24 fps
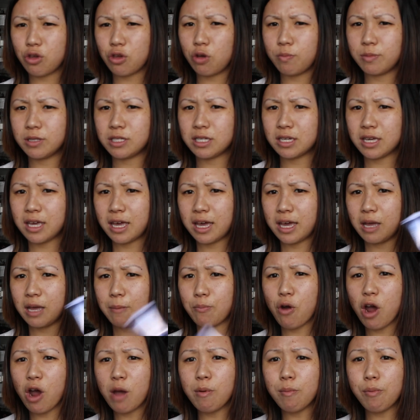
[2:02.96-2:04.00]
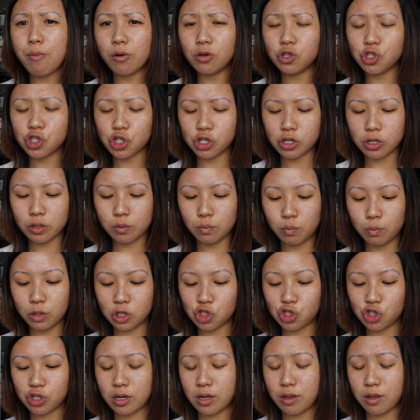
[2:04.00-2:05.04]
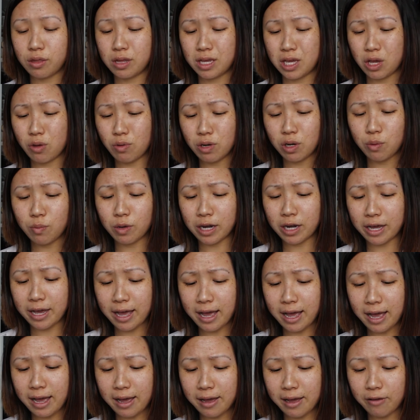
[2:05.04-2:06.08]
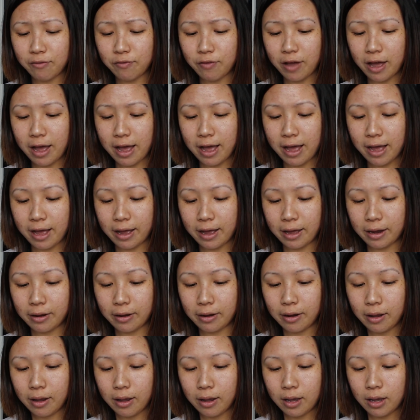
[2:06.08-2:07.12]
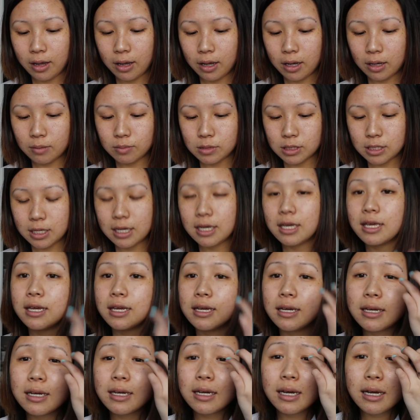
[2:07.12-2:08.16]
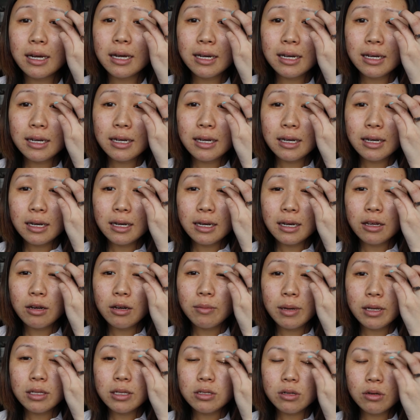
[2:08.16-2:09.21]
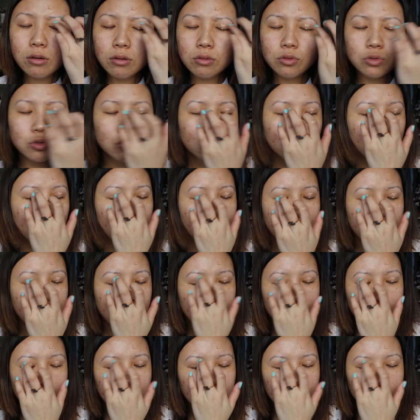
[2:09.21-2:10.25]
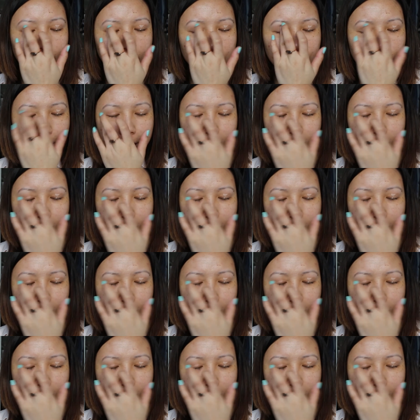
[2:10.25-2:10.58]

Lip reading: Urban Decay Primer Potion, which is the only one I have, and taking a little bit onto my eyelids.